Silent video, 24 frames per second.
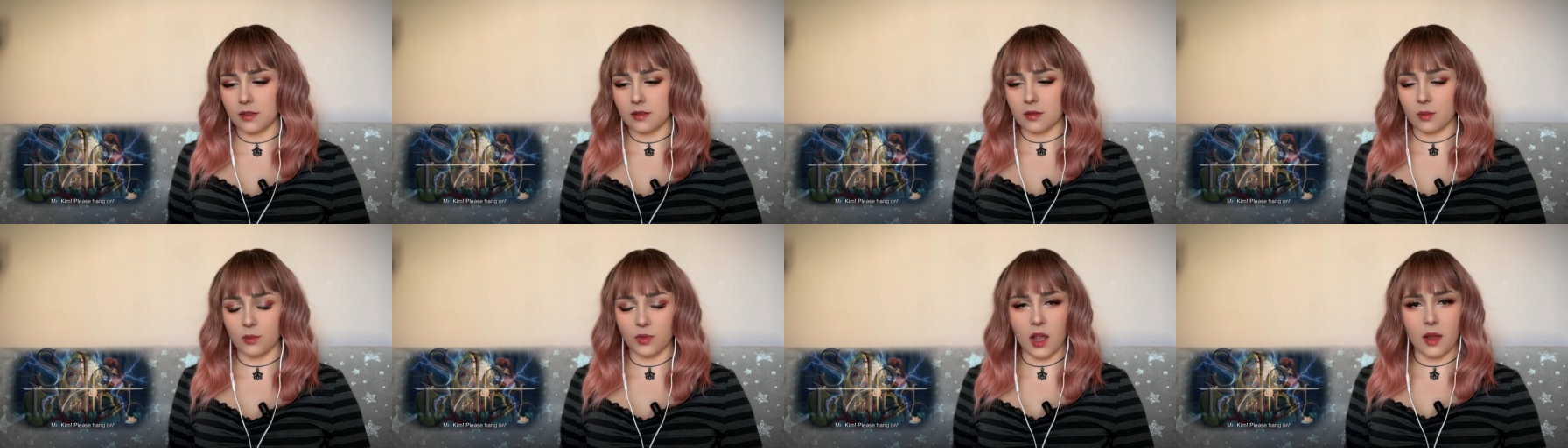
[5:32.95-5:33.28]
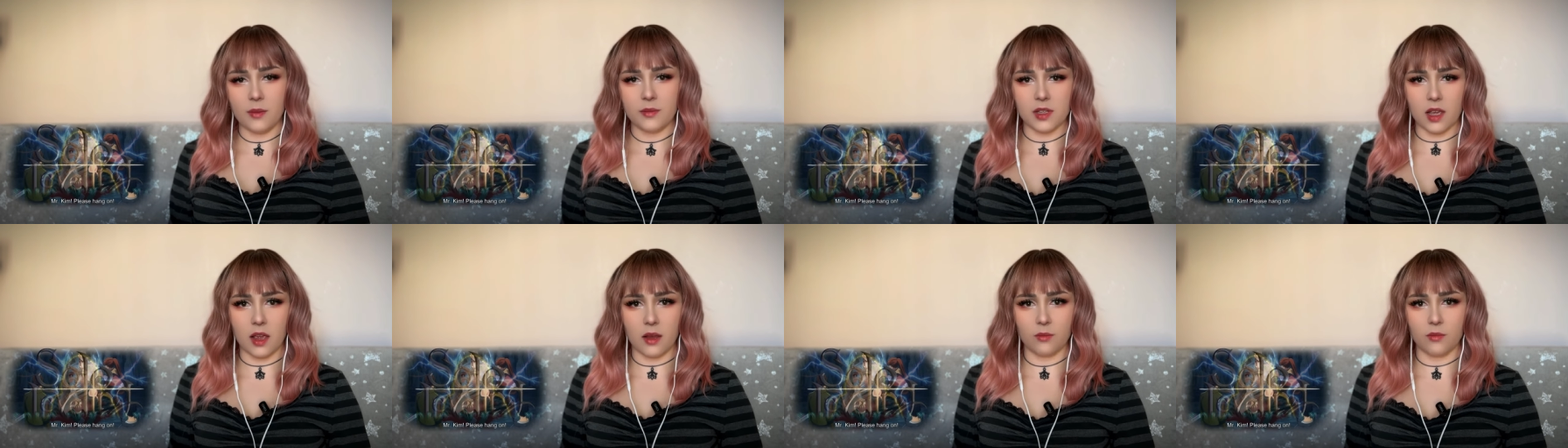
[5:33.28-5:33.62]

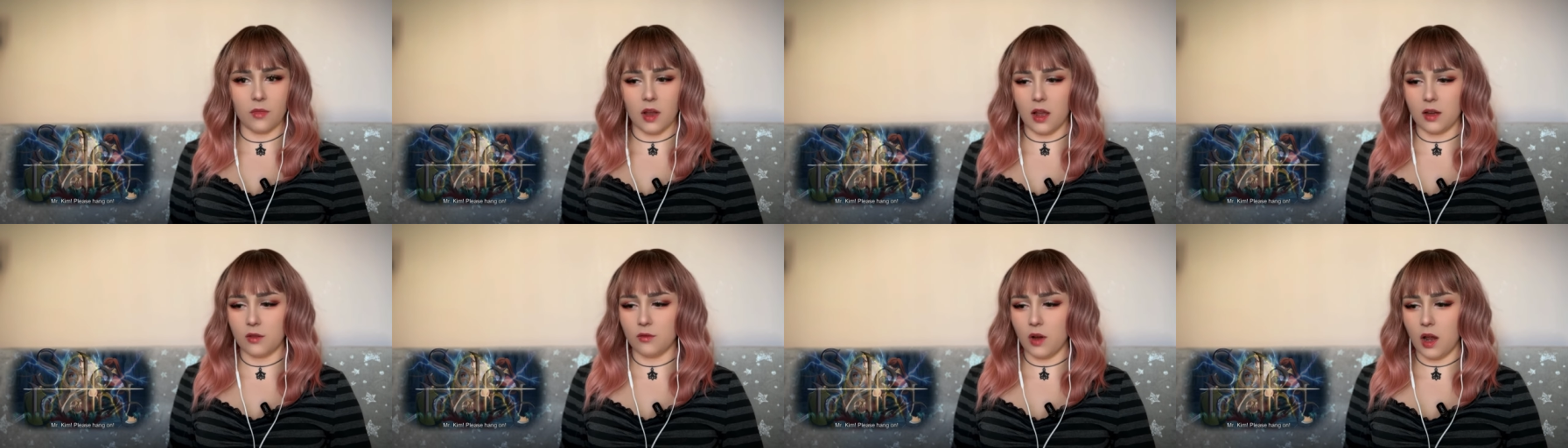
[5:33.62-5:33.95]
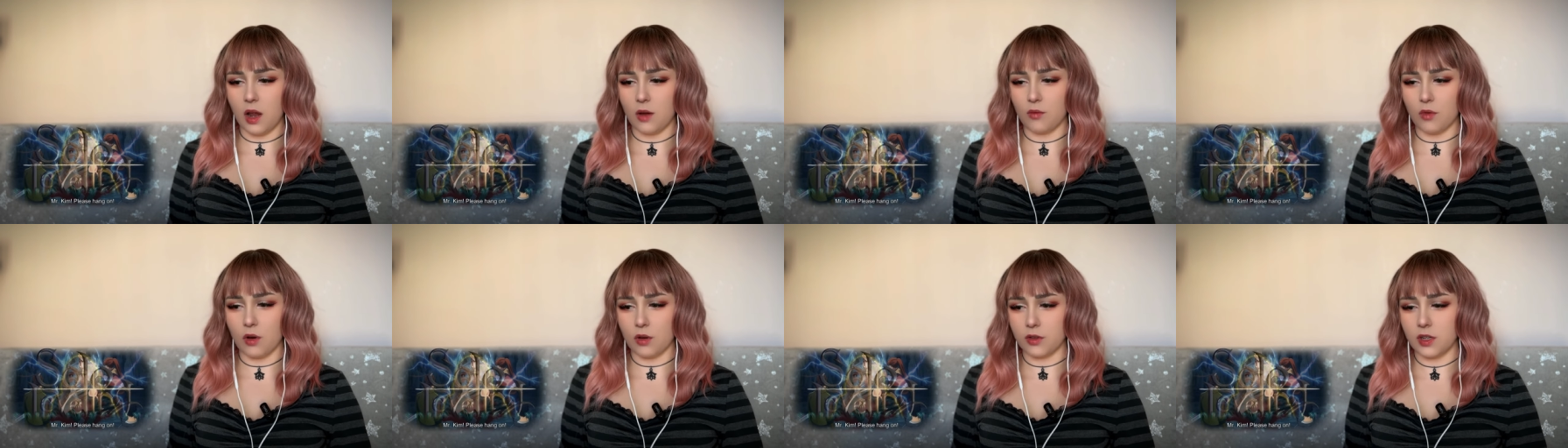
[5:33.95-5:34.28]
sometimes
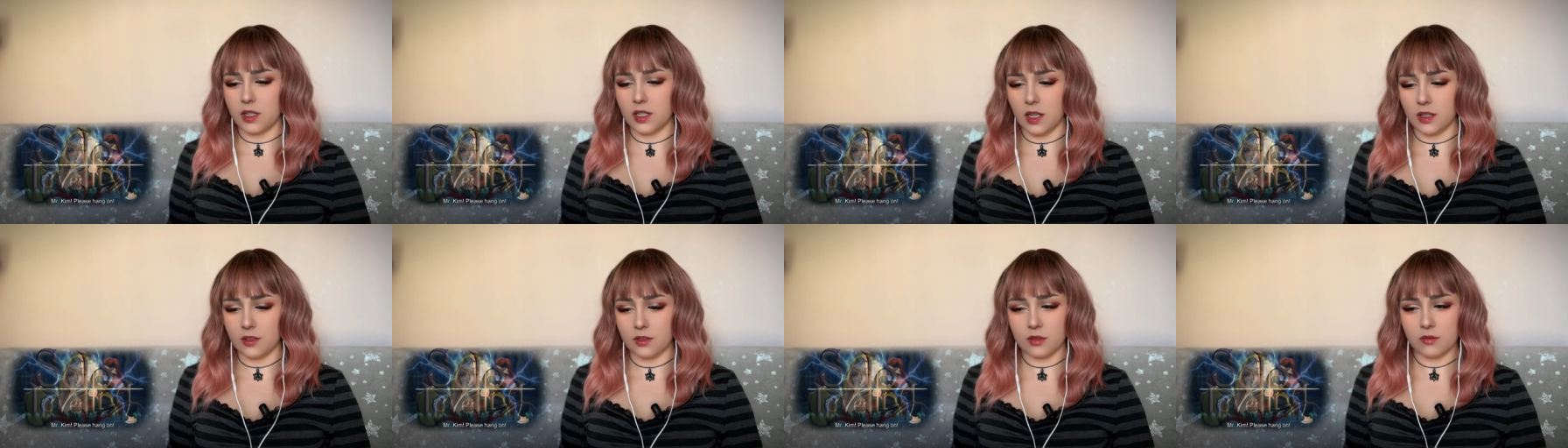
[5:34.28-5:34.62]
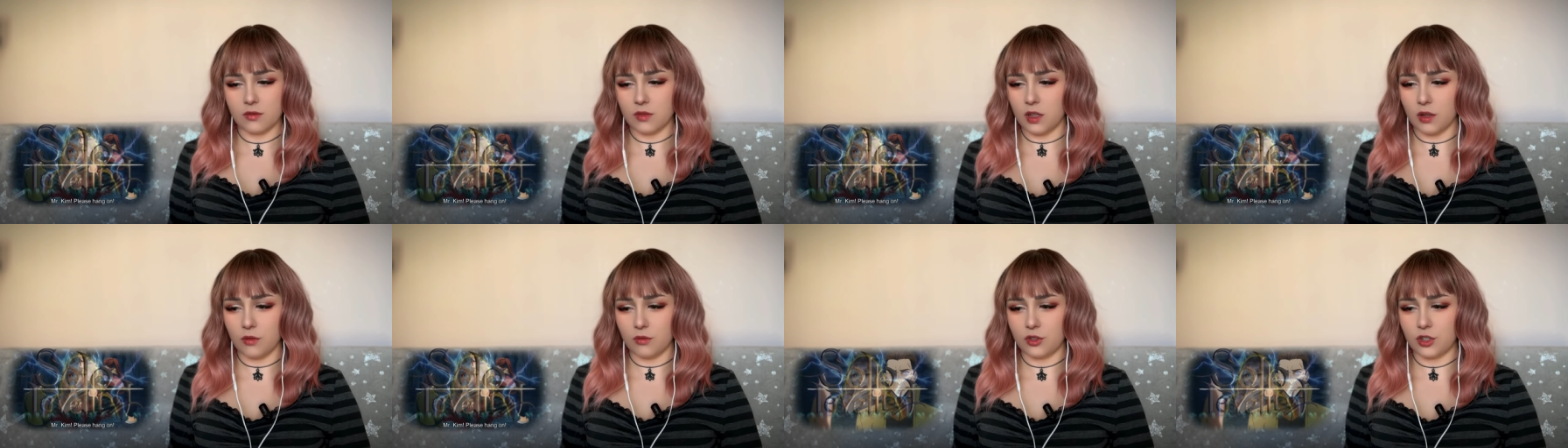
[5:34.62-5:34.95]
I worry that,
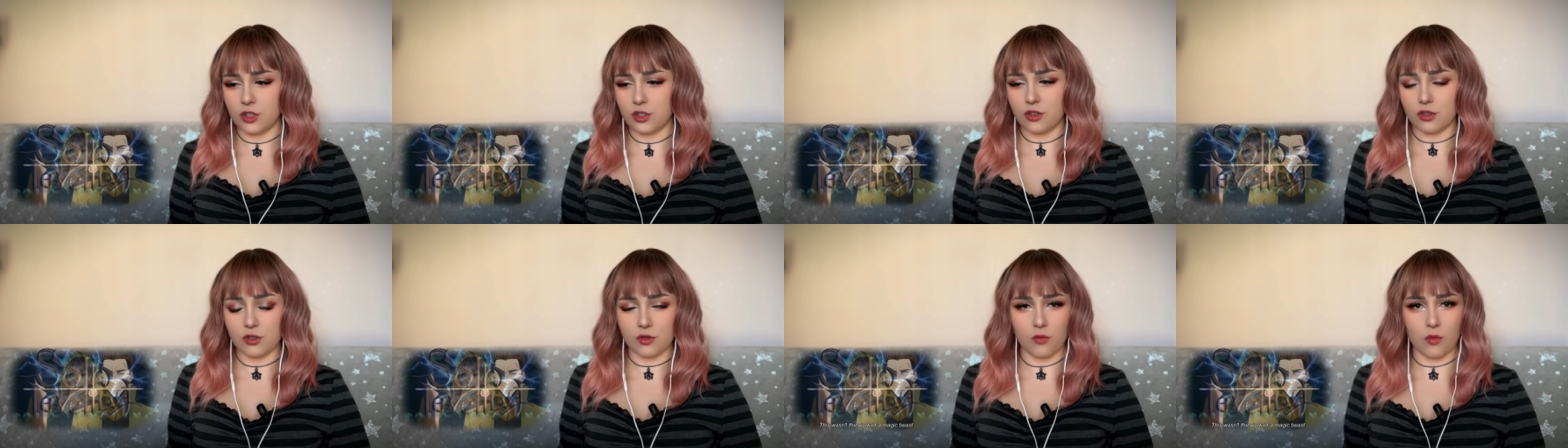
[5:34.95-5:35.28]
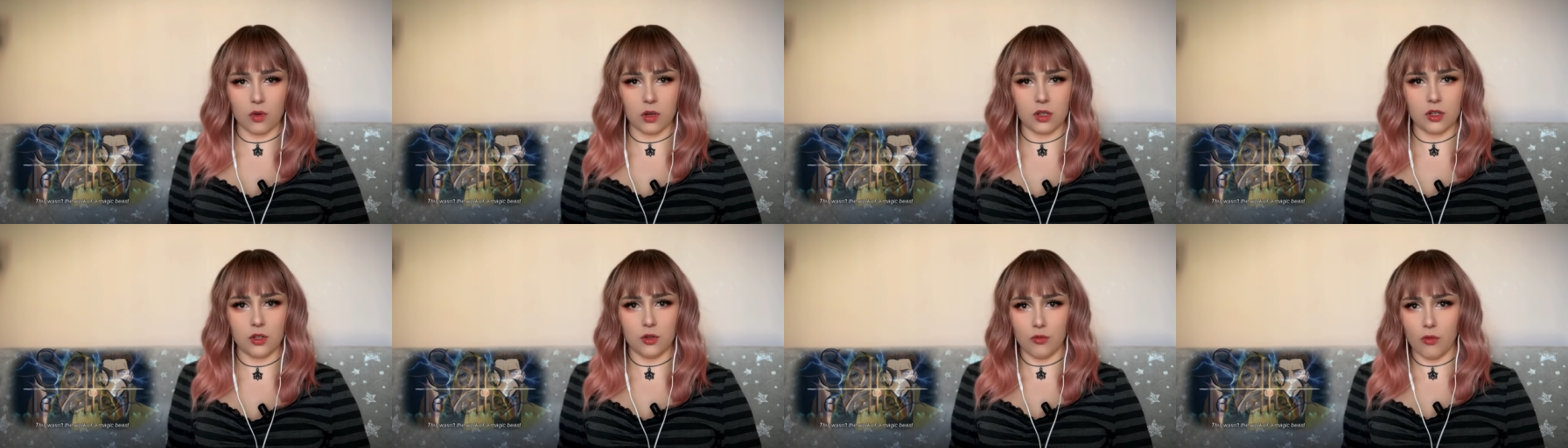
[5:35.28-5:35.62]
you know, she just
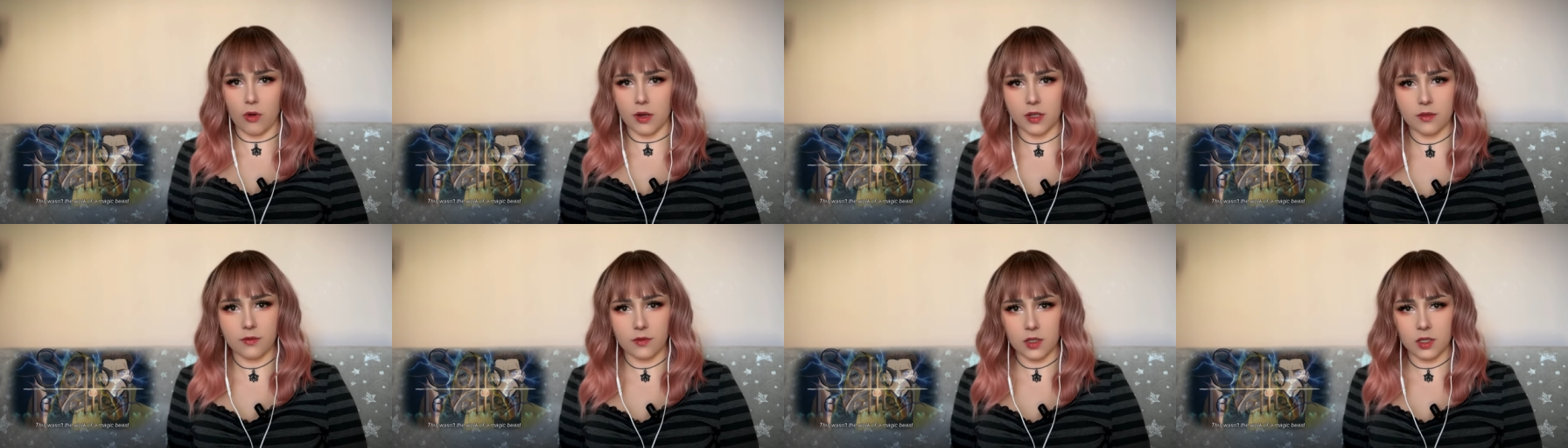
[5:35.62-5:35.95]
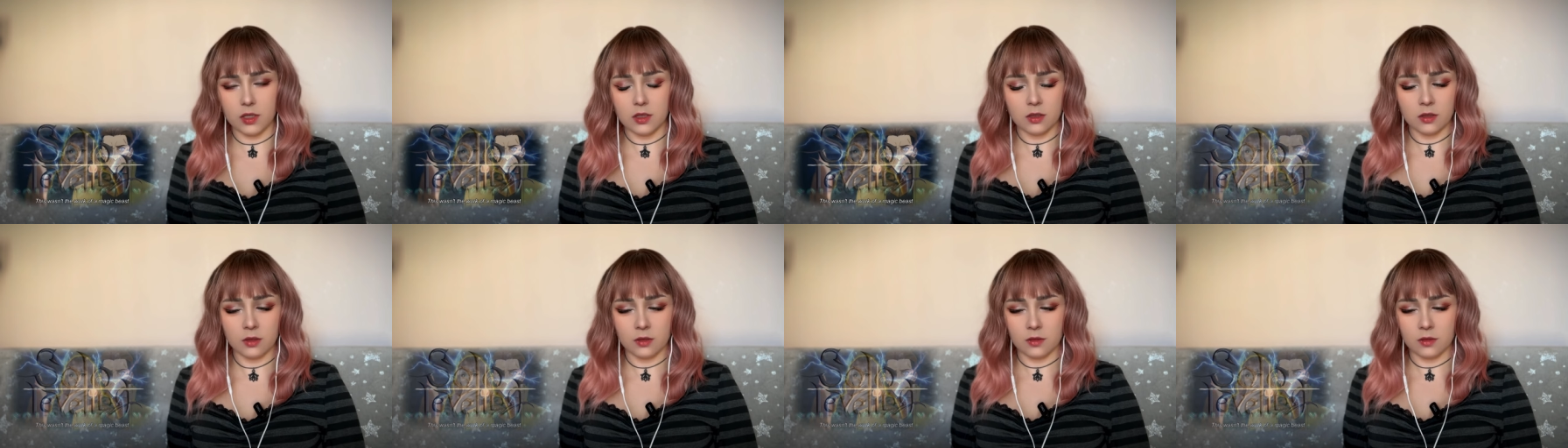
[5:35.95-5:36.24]
won't do anything.